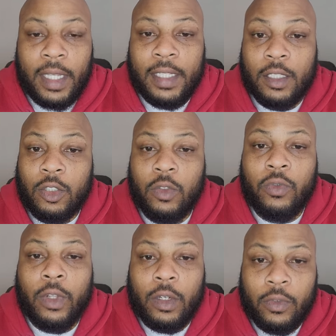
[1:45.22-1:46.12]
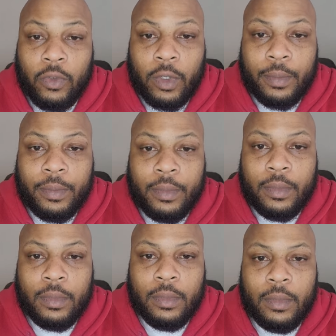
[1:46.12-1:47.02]
things that you've learned from,
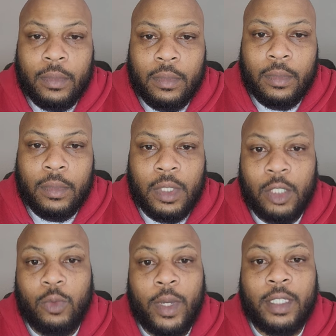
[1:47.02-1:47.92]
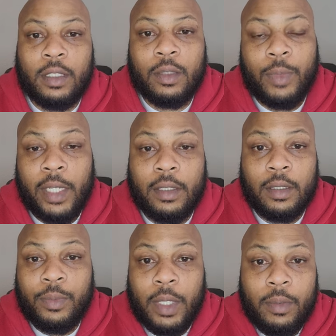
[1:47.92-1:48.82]
situations,
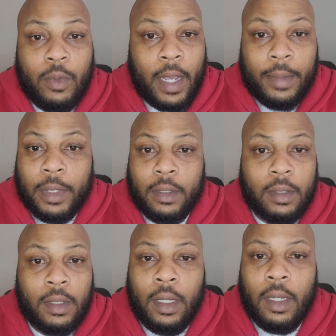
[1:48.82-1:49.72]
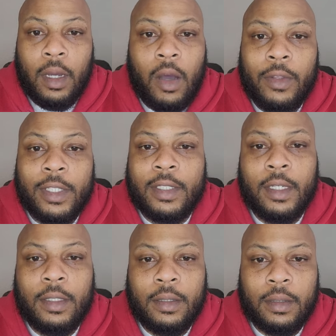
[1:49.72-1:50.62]
places, people, habits, all these
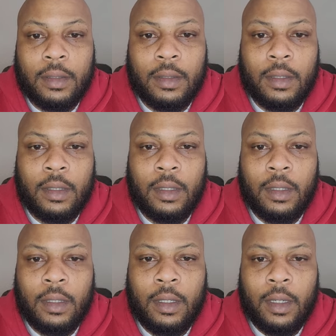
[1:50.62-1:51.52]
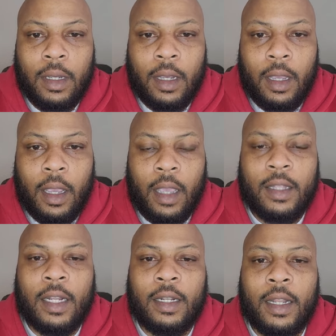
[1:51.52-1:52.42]
things.
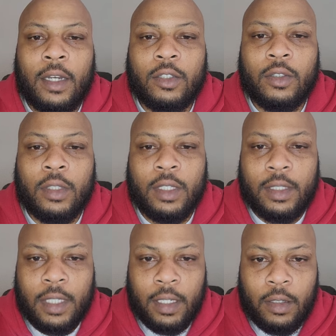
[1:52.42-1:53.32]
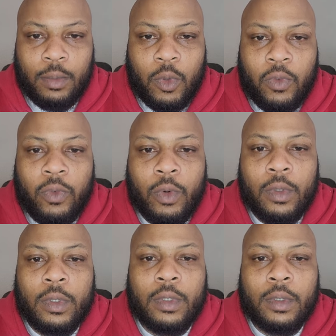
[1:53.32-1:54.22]
And that allows you to continue to move
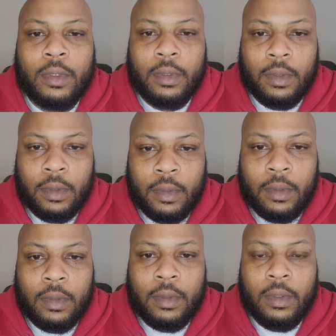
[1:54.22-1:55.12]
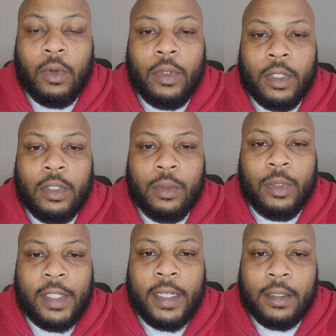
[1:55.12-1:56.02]
forward, knowing that you're
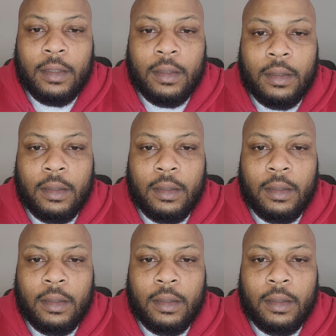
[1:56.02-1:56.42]
protected.